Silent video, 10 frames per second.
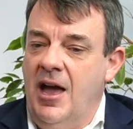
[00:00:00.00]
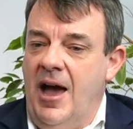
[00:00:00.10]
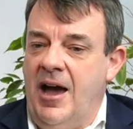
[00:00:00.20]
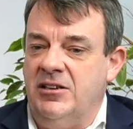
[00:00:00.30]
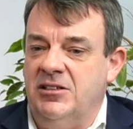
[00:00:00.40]

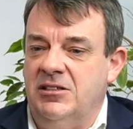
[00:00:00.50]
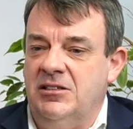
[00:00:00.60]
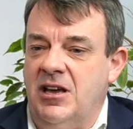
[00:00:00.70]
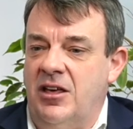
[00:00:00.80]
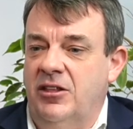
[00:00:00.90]

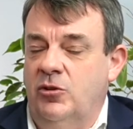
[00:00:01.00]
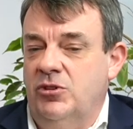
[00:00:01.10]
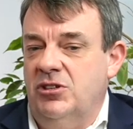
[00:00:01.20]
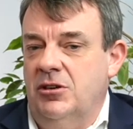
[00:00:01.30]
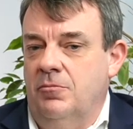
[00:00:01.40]
I think we
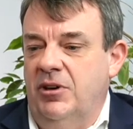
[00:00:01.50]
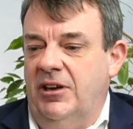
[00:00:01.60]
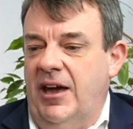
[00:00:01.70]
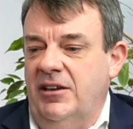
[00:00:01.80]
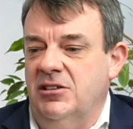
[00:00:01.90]
see a big
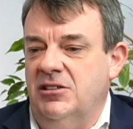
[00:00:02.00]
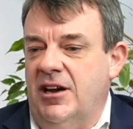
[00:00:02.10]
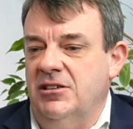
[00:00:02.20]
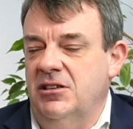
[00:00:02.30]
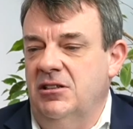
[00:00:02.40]

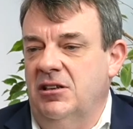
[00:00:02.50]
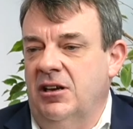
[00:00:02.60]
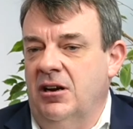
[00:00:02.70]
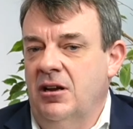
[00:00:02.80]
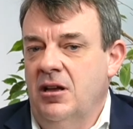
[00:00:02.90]
exercise in there.